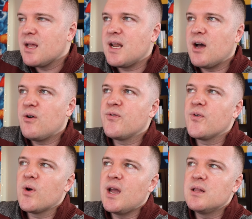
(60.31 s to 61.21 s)
Now,
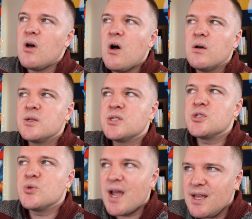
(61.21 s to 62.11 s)
for a long
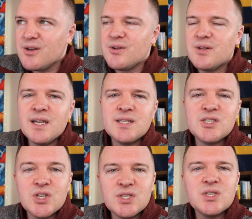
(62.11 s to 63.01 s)
strangle, it's
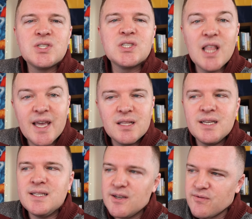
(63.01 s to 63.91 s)
just
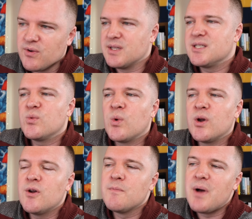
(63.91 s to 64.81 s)
slightly different, where
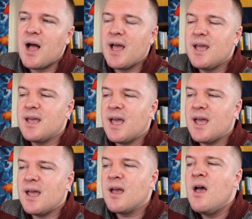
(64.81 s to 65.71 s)
you're buying
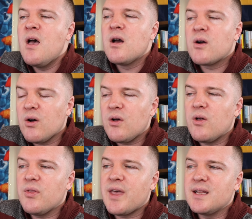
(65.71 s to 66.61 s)
a
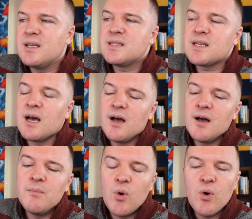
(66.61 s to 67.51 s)
call that is
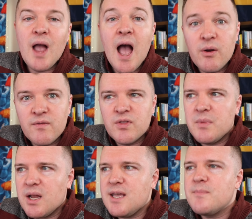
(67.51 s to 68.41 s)
uh, more out of the
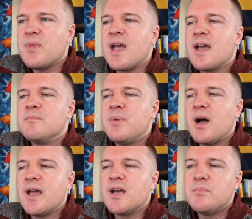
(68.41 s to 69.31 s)
money and
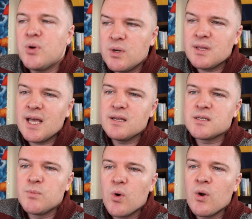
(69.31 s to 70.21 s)
buying a put that
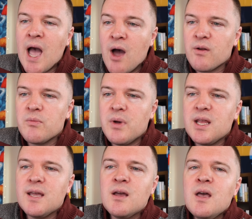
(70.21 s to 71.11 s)
is more out of the
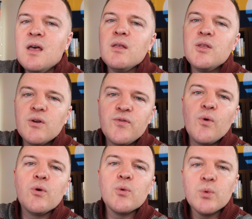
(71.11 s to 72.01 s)
money,
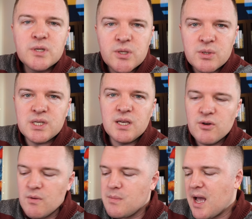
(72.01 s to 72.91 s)
therefore reducing
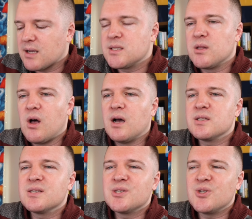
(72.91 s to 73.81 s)
your max
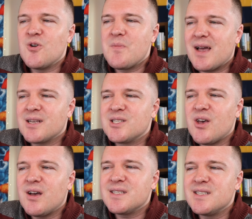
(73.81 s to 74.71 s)
loss. So your max
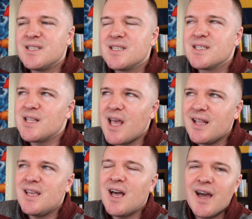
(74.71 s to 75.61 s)
loss is
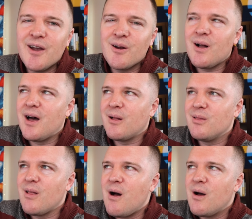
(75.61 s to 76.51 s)
slightly higher on a
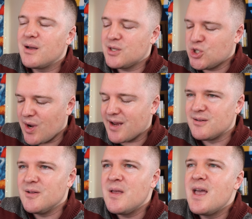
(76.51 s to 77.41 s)
long
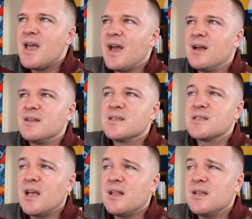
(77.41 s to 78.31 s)
straddle and
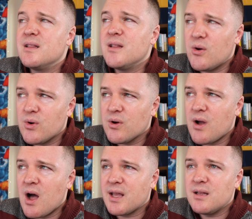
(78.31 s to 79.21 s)
slightly lower
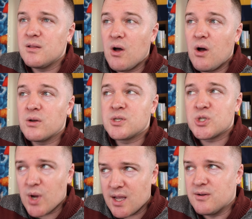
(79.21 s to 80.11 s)
on a long
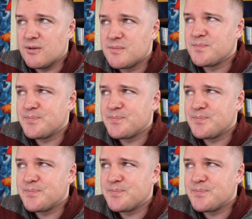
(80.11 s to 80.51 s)
strangle.